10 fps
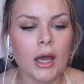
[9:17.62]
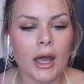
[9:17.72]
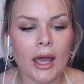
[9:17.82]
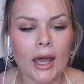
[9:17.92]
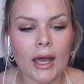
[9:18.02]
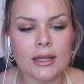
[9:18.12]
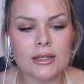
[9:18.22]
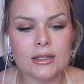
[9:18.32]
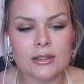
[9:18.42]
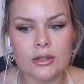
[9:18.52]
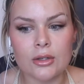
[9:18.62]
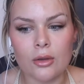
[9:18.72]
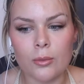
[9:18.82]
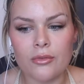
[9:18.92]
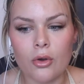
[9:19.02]
And,
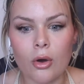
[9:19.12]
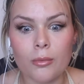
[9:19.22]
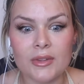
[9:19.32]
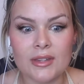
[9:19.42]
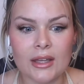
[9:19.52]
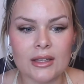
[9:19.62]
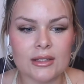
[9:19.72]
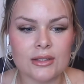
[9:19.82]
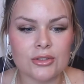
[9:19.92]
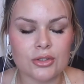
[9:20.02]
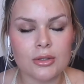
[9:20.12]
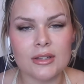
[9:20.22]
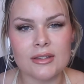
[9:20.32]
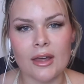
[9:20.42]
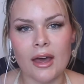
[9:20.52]
we've got Mercedes
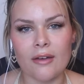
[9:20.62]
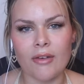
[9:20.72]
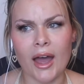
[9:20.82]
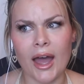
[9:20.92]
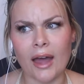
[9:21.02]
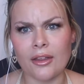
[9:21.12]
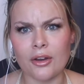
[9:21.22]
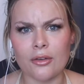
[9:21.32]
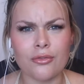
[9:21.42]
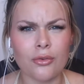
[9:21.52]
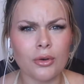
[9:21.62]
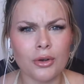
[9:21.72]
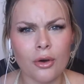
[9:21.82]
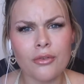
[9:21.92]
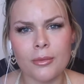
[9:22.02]
juniors that have, fallen
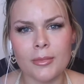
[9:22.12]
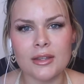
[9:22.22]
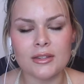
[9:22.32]
off from this.